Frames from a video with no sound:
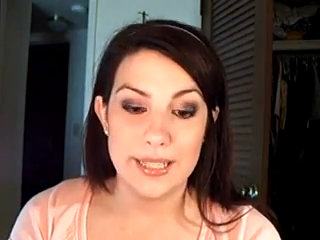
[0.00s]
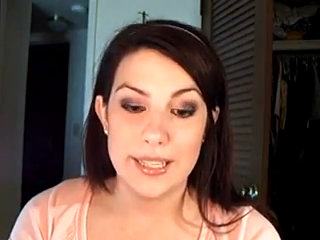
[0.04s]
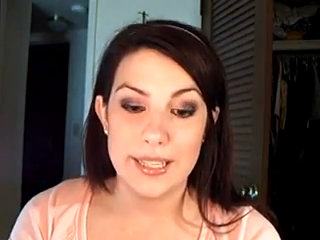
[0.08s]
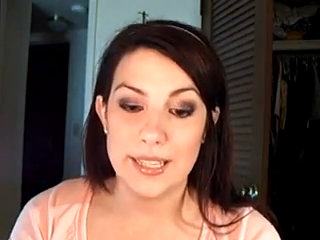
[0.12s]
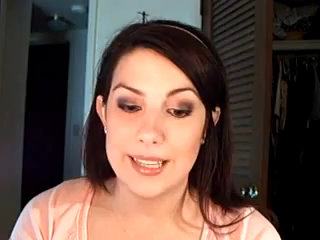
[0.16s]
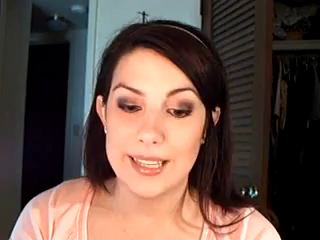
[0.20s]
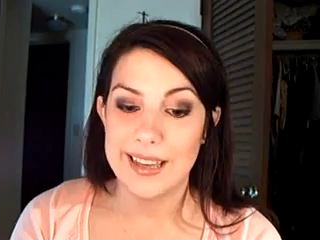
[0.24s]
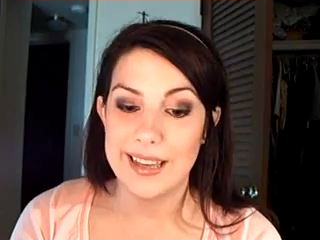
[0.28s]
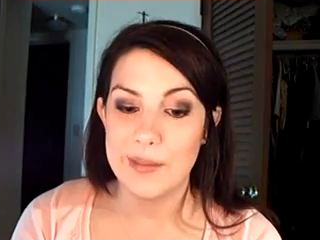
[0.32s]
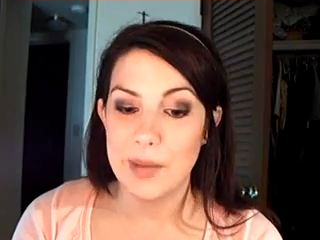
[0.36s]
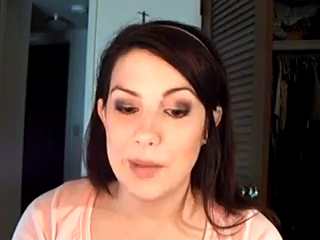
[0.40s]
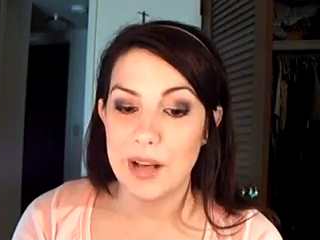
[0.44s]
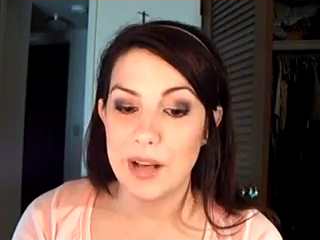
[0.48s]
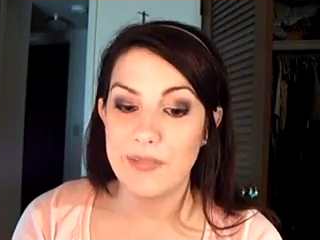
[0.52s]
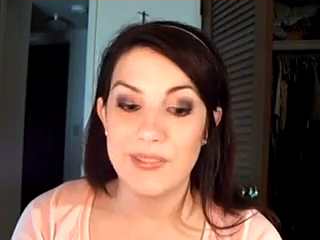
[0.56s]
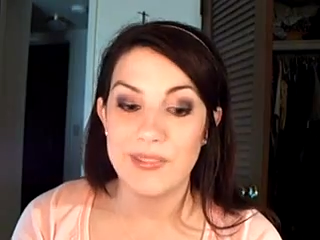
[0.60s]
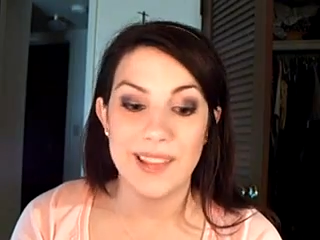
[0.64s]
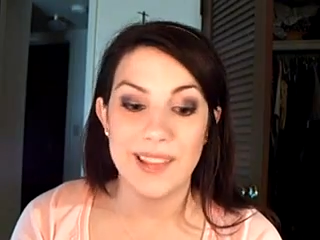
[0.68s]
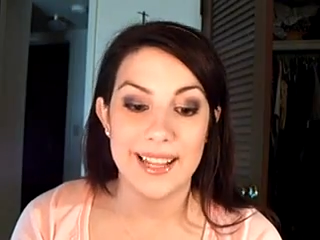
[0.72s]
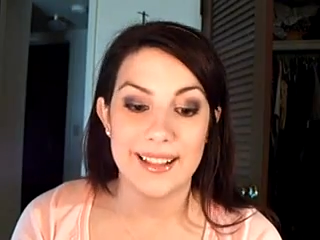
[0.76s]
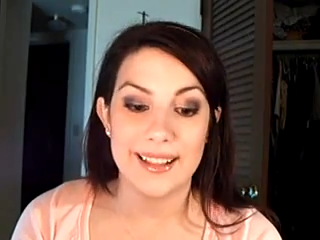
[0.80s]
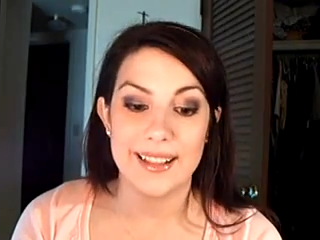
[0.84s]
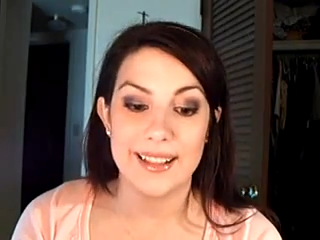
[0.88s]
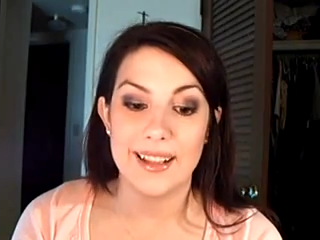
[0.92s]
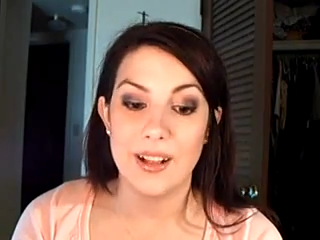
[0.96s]
It can come
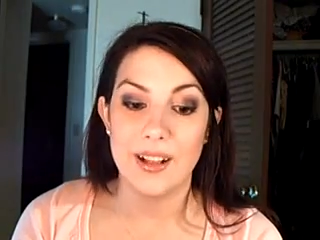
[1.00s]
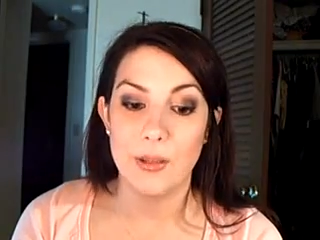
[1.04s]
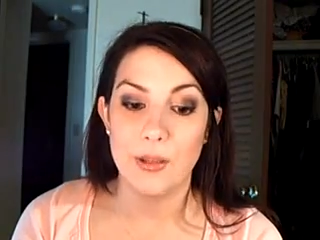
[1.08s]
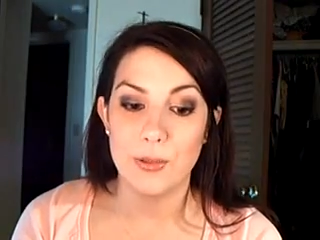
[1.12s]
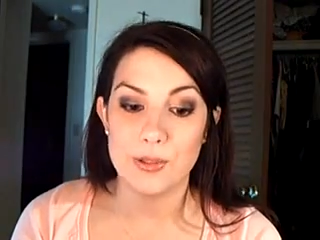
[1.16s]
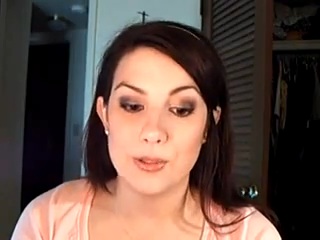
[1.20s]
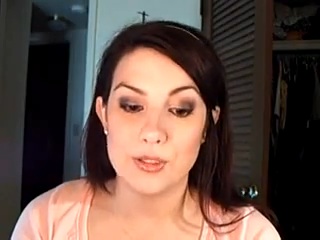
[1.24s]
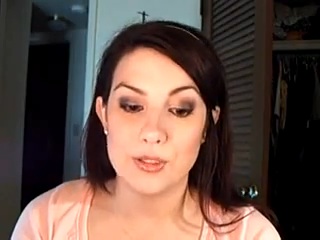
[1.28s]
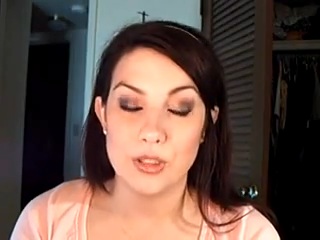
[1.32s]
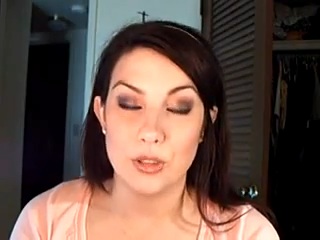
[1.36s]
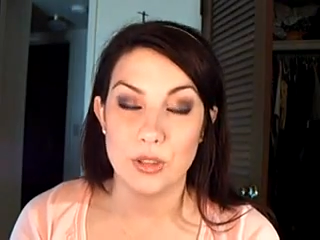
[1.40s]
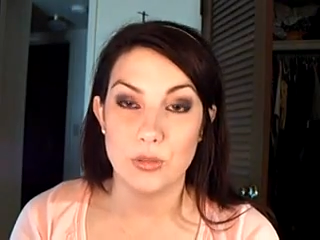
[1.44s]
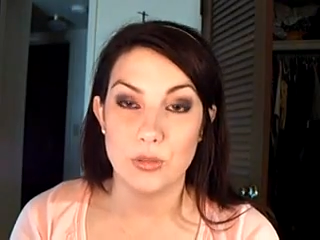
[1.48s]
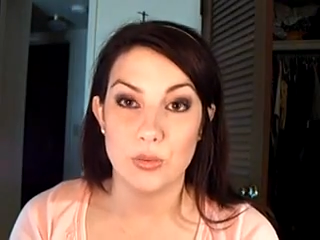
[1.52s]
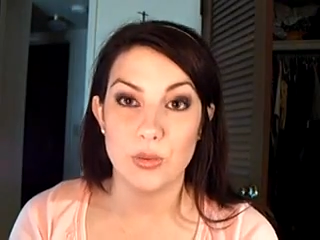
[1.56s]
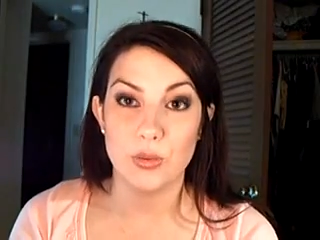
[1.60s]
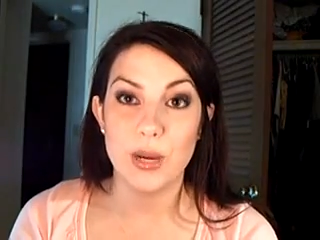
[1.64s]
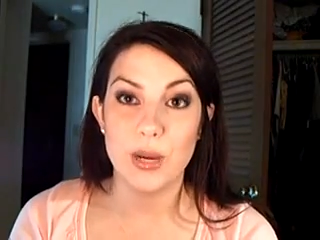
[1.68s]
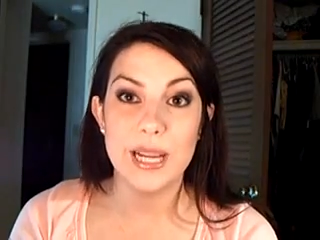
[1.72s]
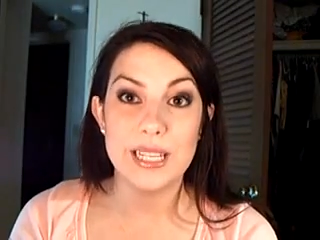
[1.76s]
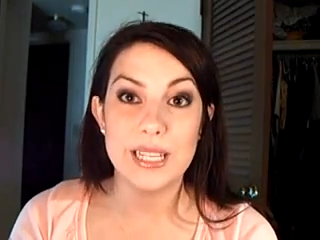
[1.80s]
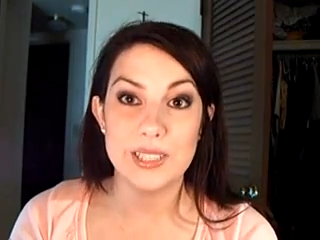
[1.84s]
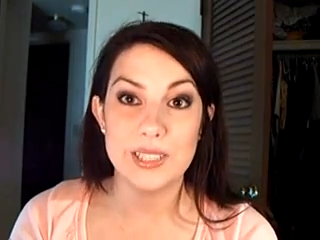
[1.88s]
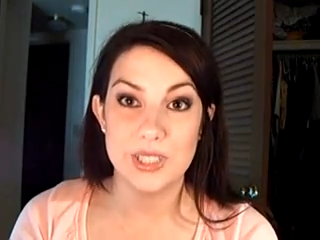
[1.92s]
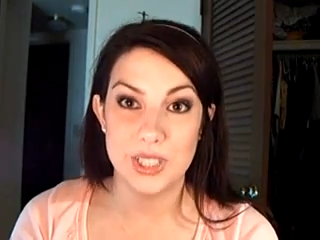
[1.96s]
off like almost a
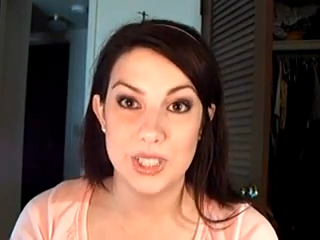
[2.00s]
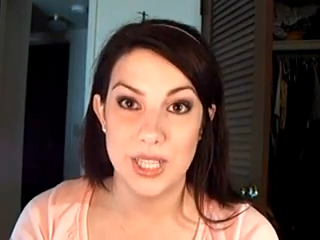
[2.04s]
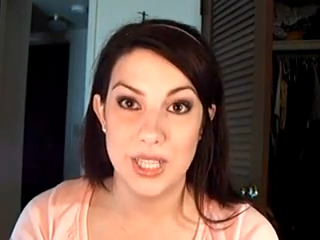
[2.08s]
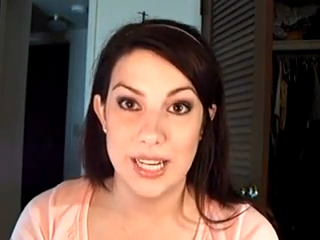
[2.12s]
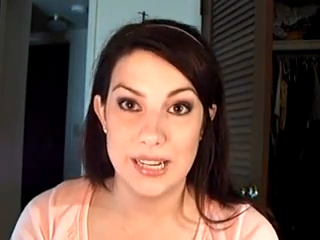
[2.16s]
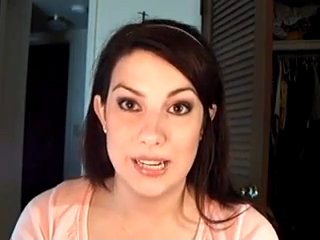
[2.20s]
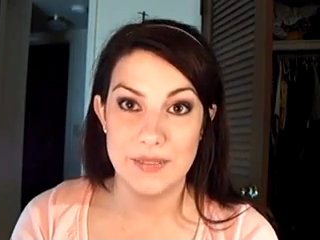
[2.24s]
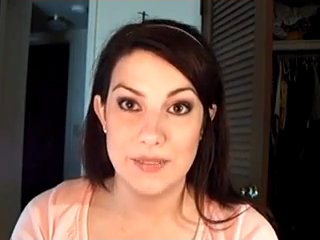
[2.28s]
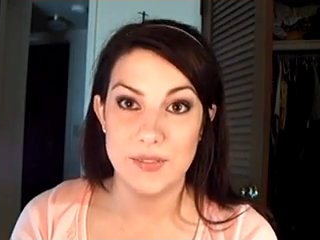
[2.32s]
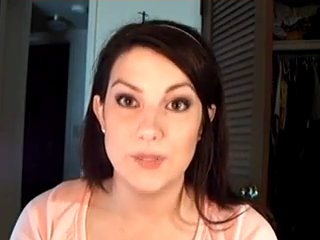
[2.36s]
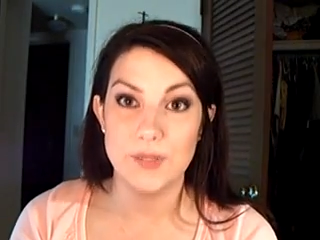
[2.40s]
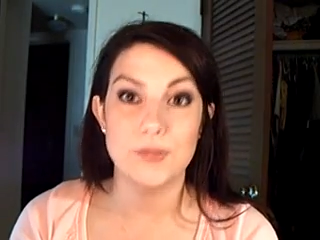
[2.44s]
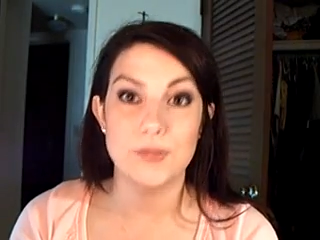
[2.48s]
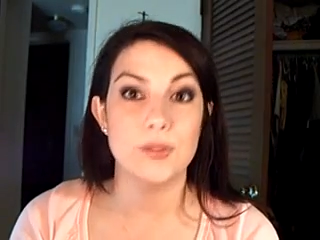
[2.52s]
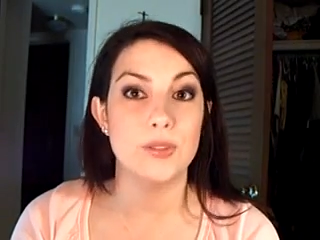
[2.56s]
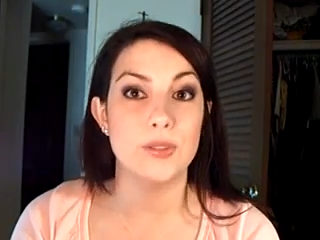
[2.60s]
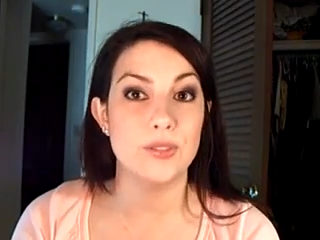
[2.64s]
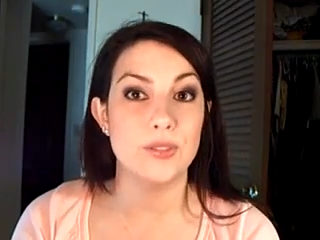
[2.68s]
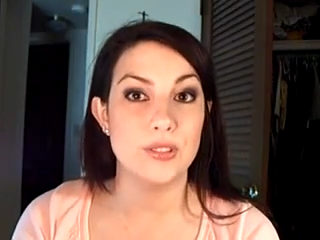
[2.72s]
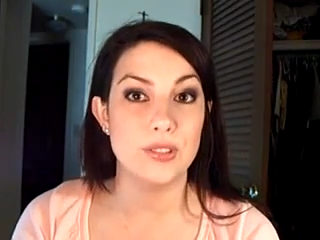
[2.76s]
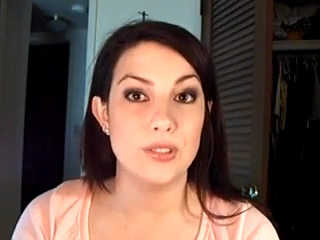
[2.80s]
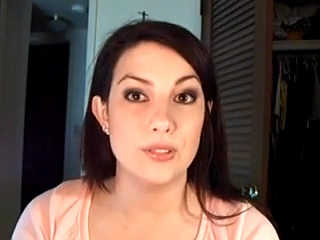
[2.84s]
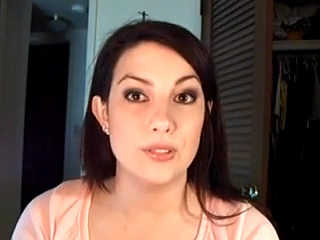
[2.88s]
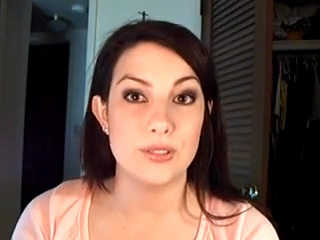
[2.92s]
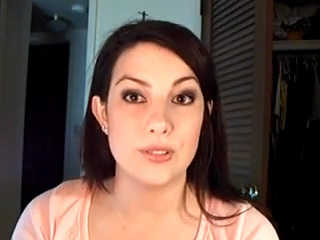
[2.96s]
gray shade if
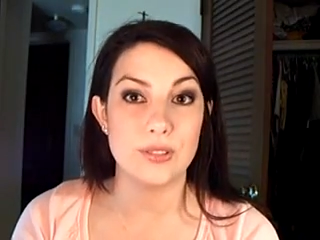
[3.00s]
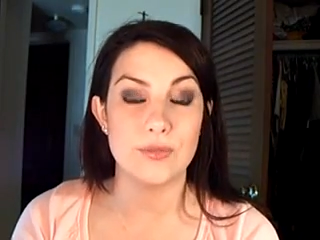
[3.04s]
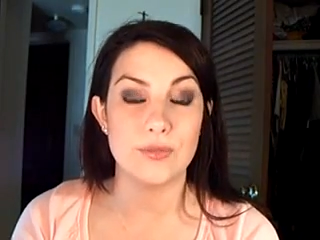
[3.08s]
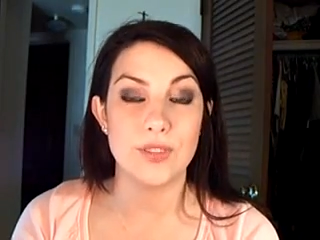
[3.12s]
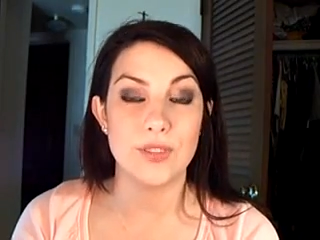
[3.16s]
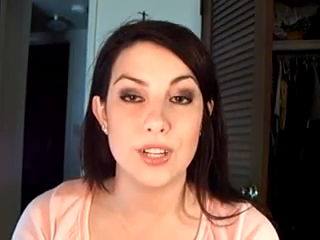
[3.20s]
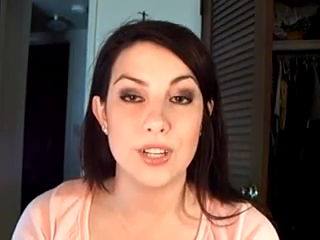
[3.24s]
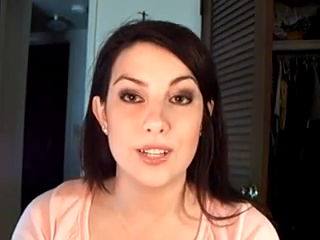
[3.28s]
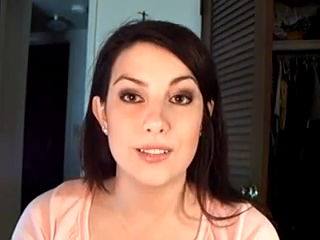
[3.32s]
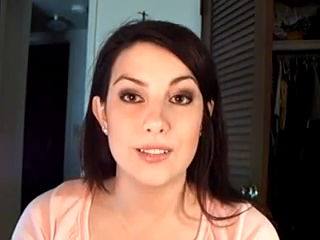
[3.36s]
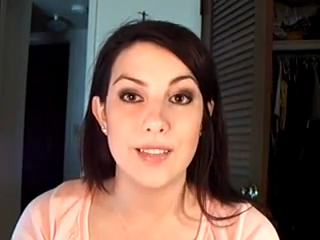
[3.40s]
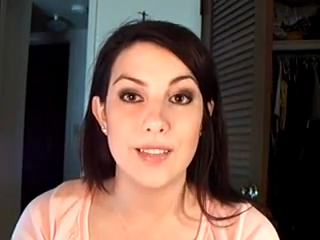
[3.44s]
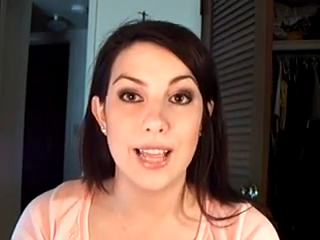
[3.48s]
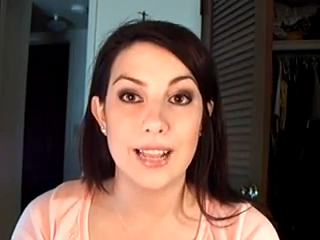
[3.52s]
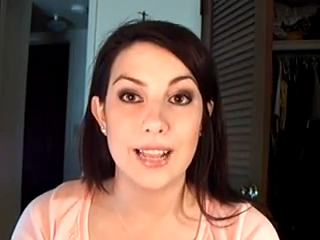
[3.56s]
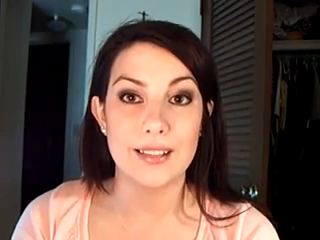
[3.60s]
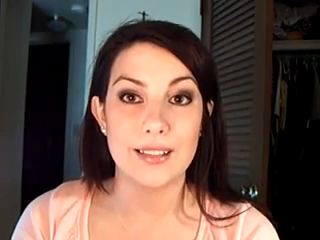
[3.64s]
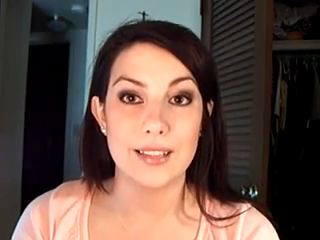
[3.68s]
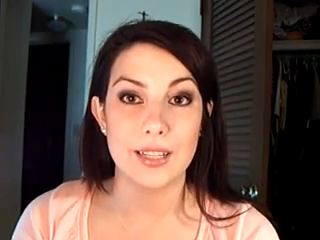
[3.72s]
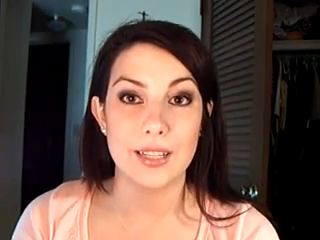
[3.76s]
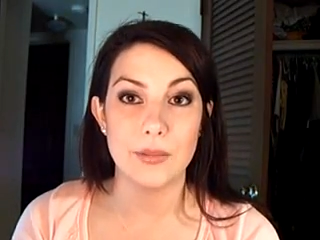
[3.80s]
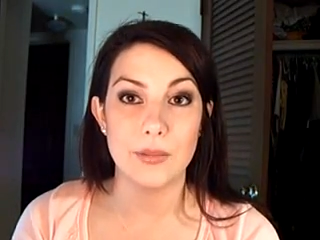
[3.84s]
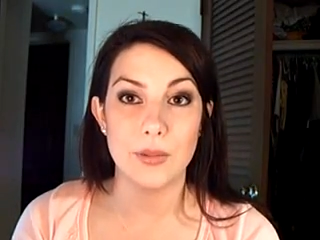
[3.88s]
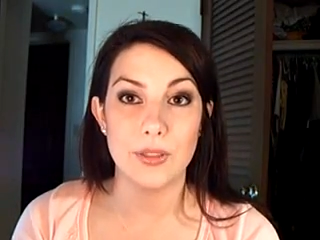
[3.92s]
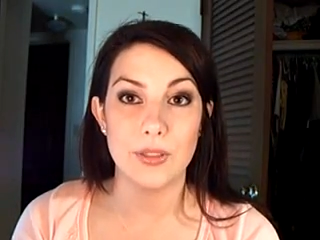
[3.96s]
you use it very
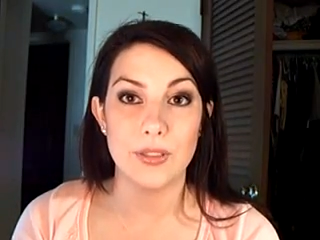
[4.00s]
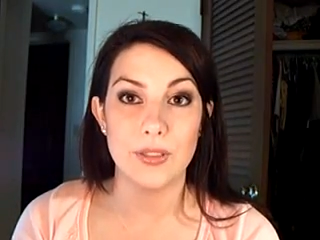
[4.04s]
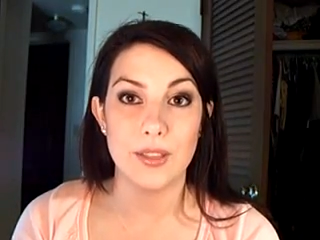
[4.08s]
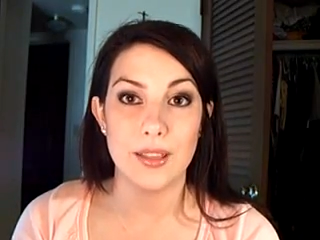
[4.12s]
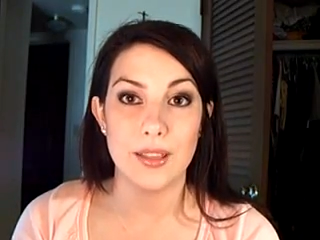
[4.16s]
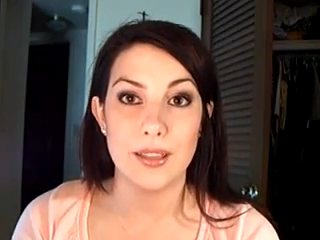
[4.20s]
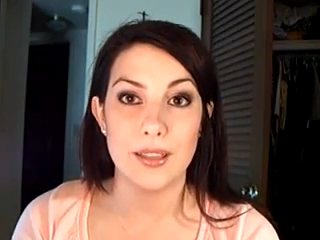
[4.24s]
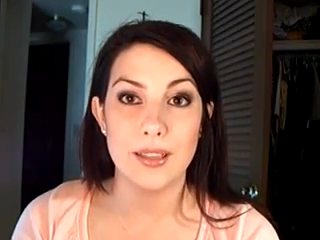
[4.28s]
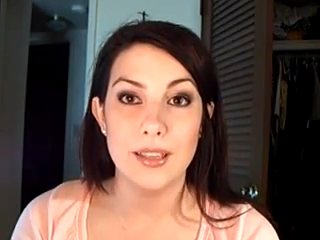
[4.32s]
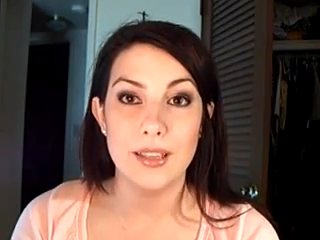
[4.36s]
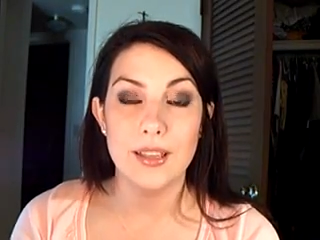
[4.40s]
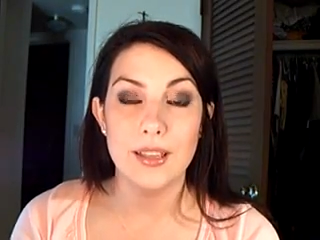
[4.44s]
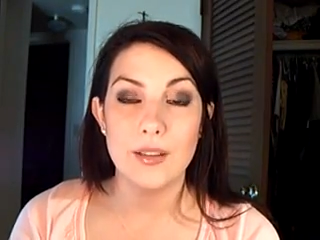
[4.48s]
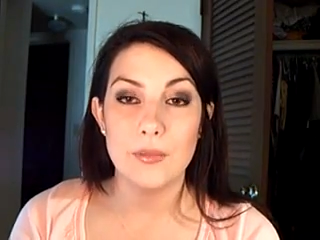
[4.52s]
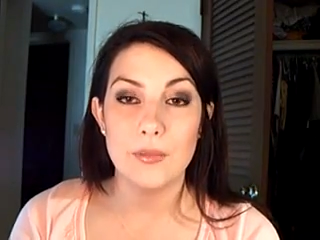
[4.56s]
lightly with the